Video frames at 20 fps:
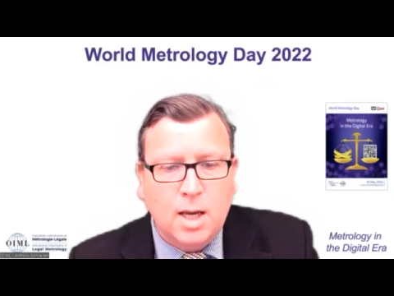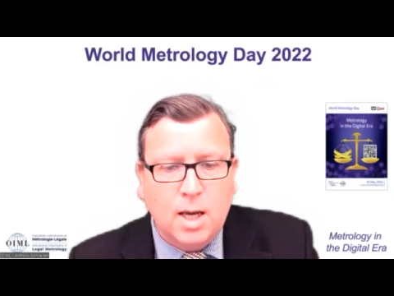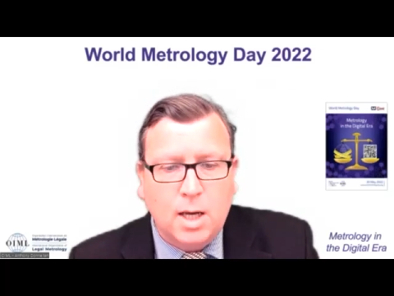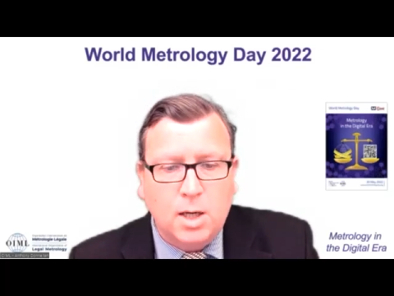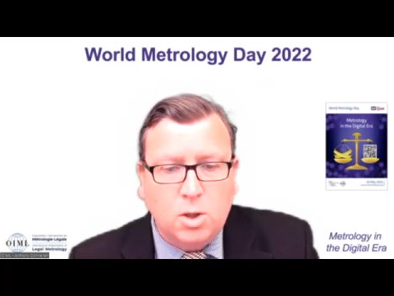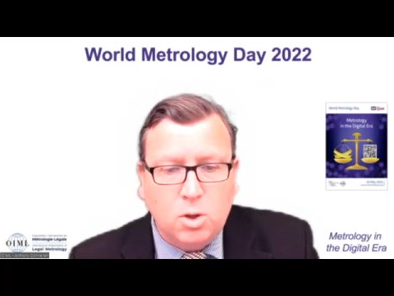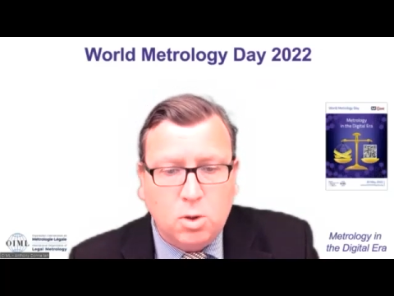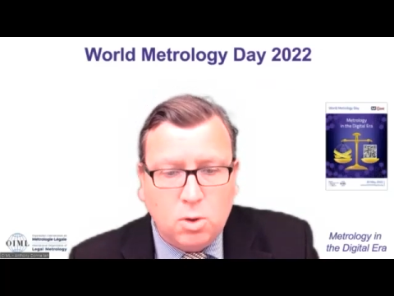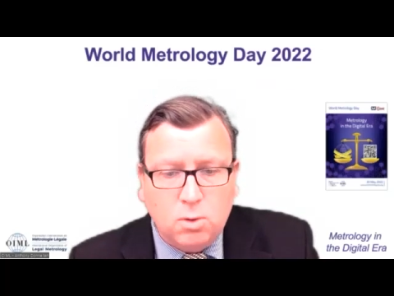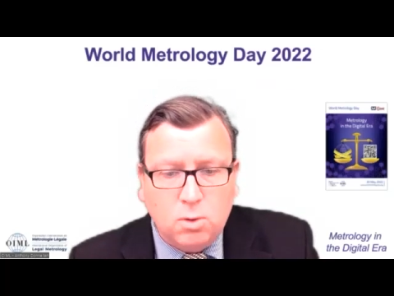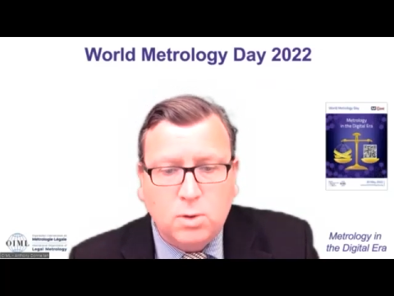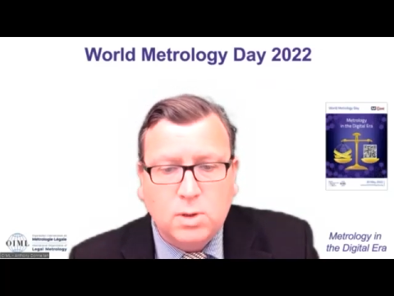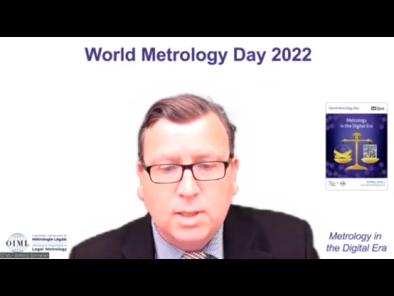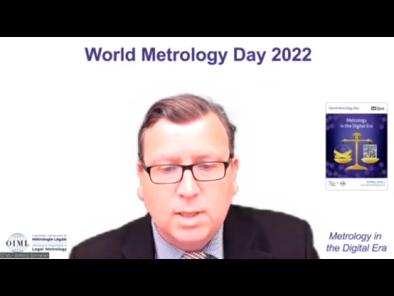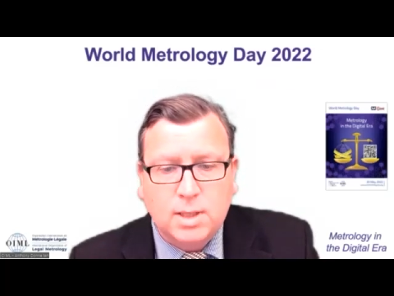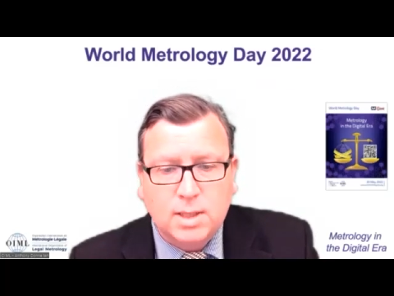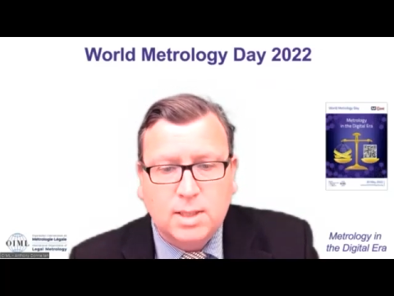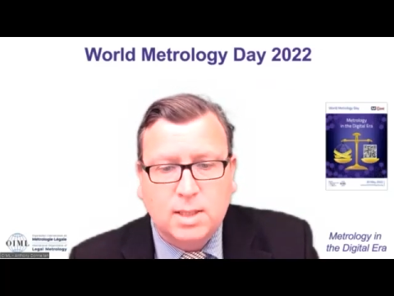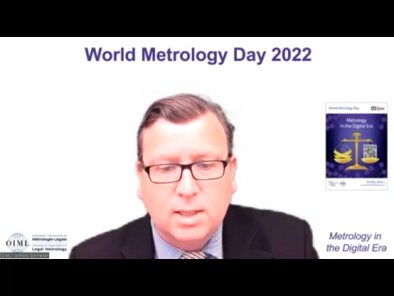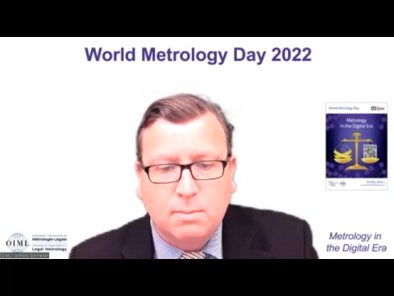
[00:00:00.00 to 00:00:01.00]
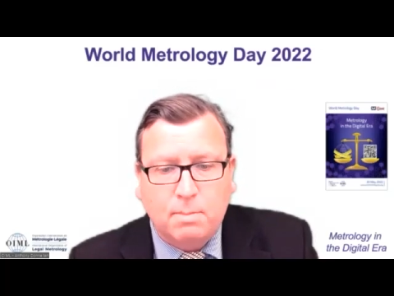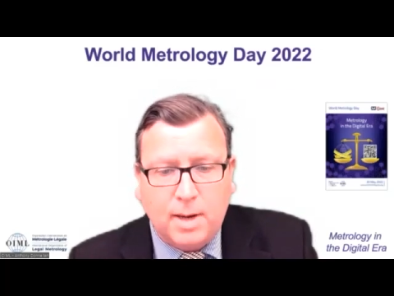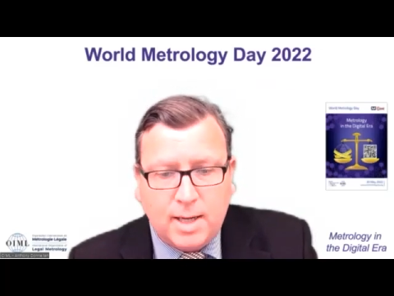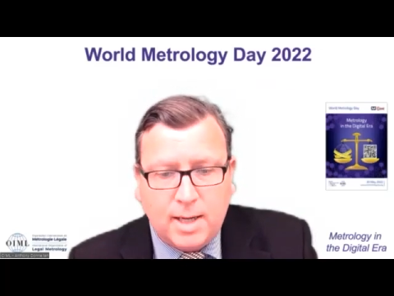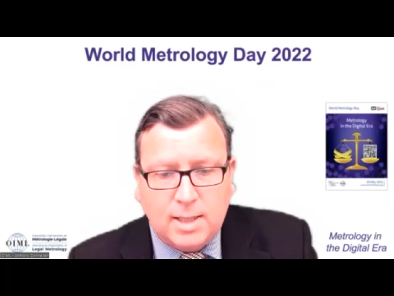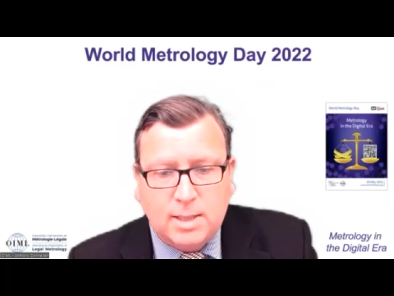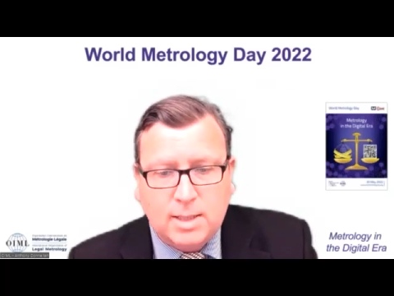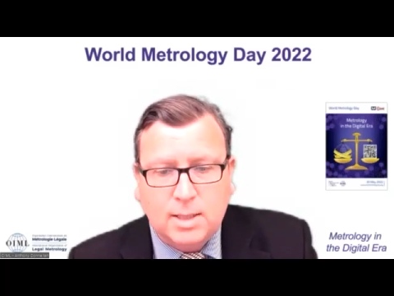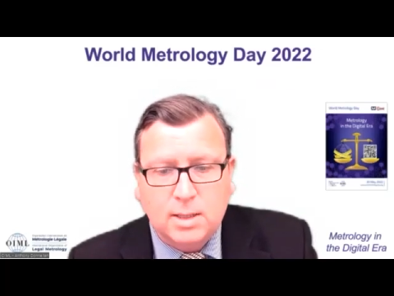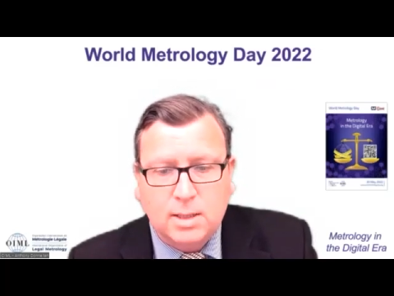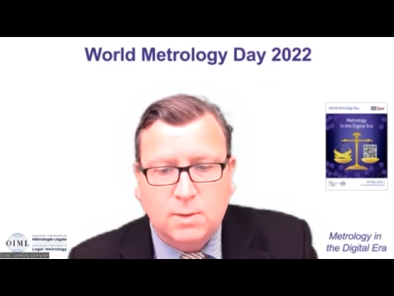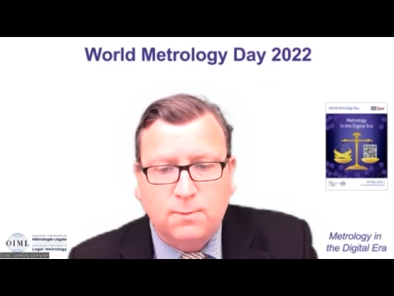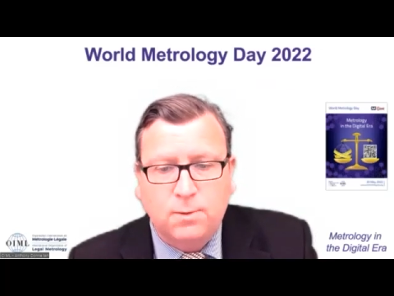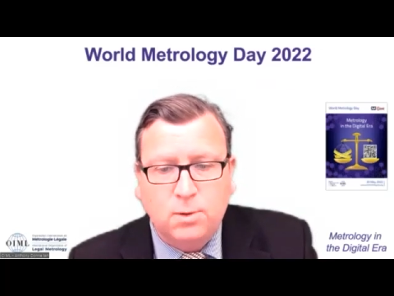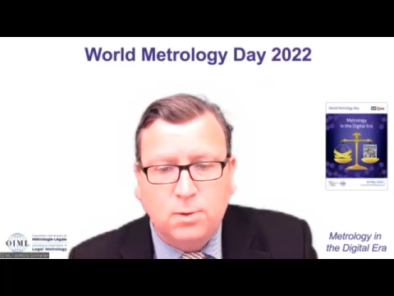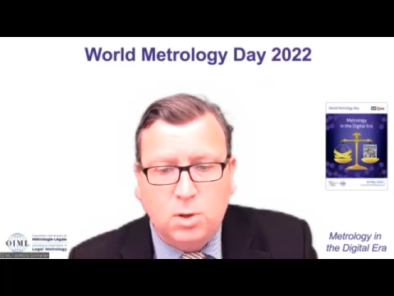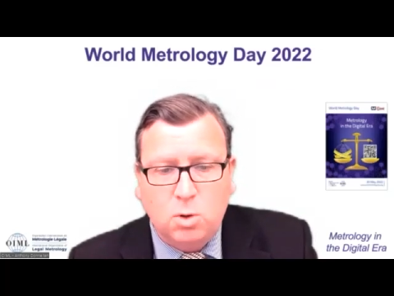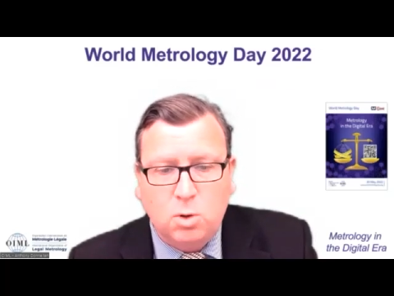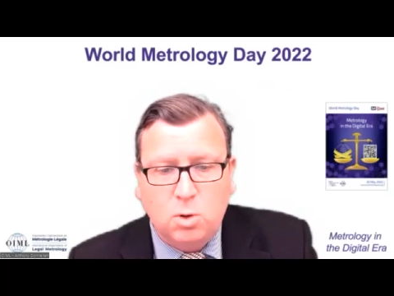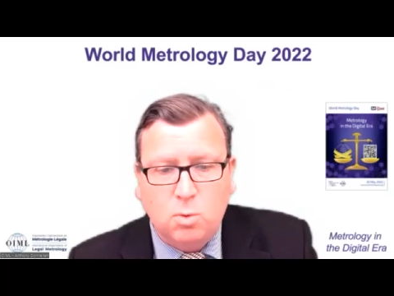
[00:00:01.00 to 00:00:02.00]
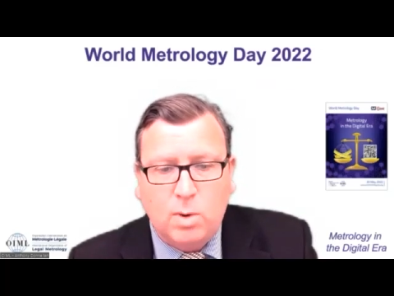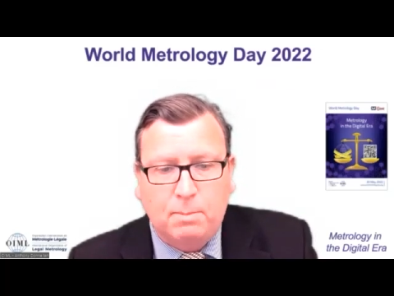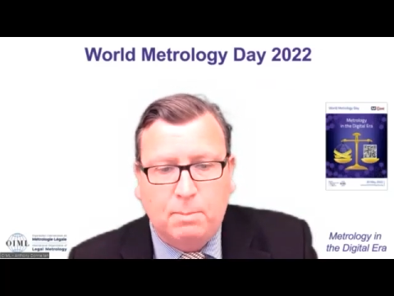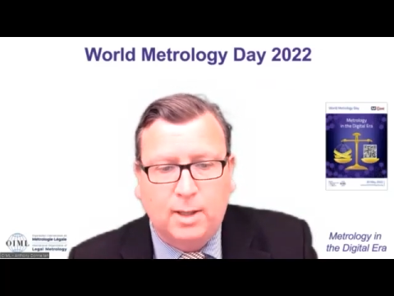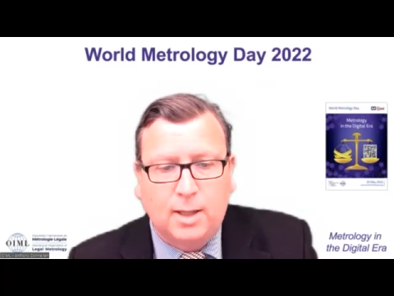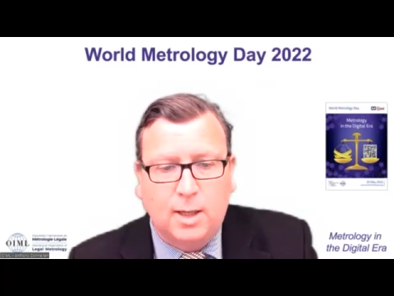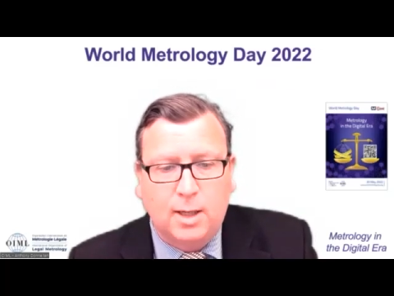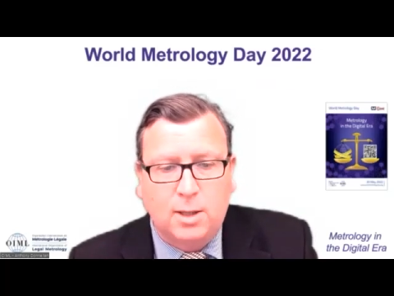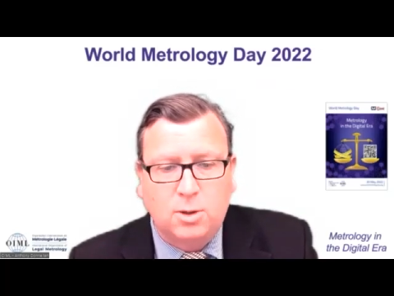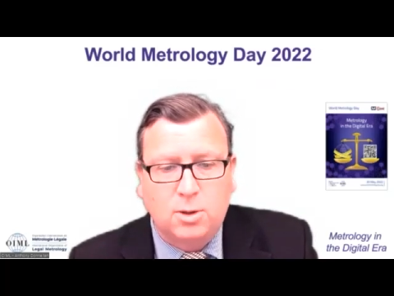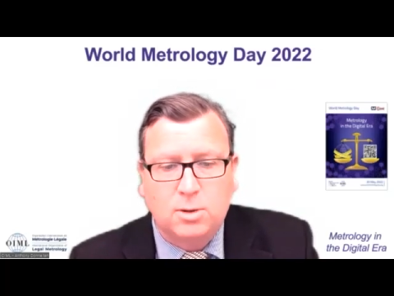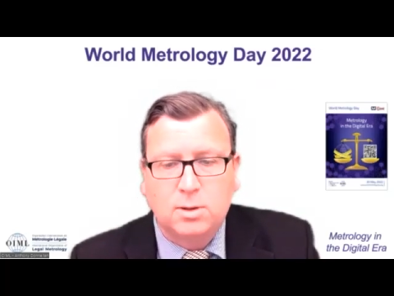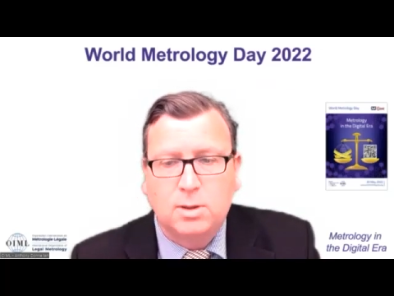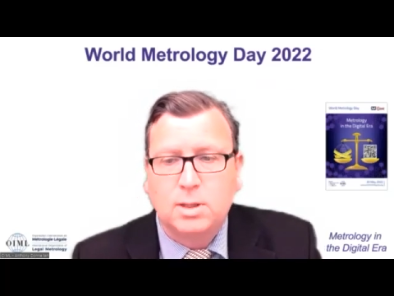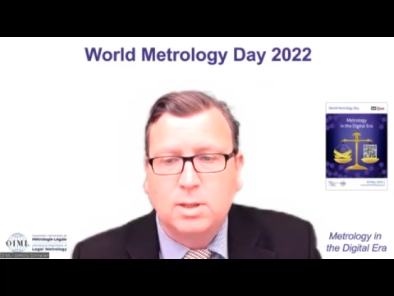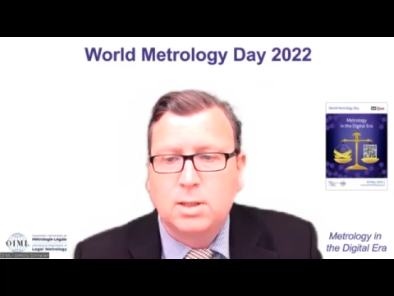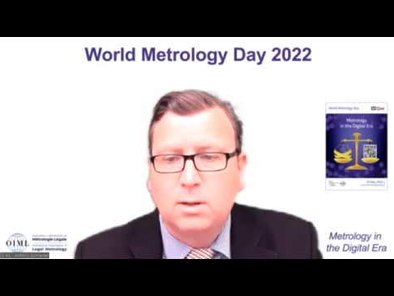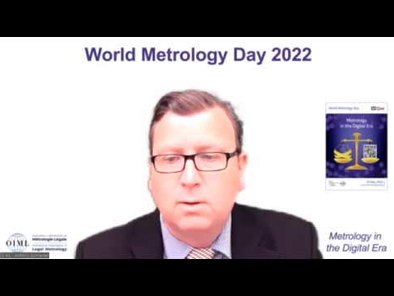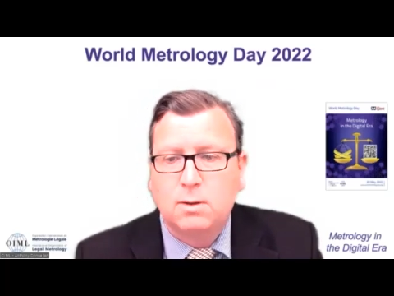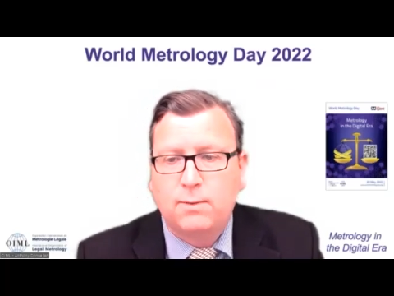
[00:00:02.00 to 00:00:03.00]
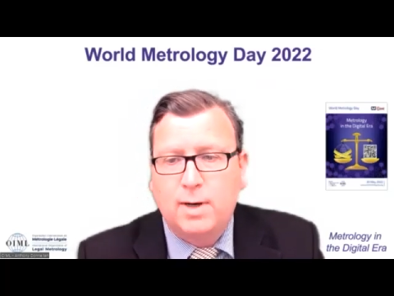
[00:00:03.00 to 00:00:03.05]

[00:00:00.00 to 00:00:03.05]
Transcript: and used as the basis for new applications of